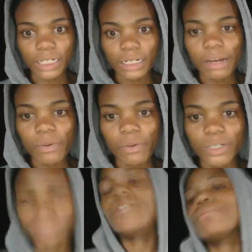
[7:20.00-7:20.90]
I will
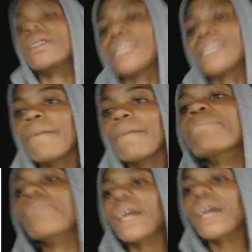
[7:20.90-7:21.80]
delete by the
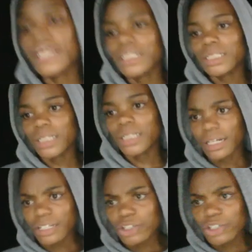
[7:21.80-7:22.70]
ID. And
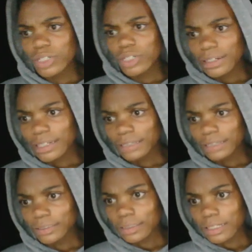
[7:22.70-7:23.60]
you see here in
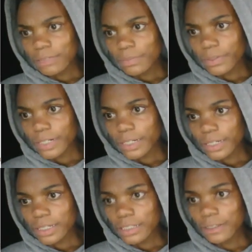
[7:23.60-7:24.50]
the
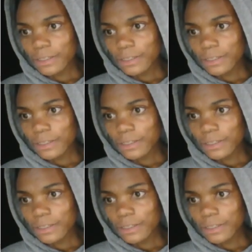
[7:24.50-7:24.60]
template,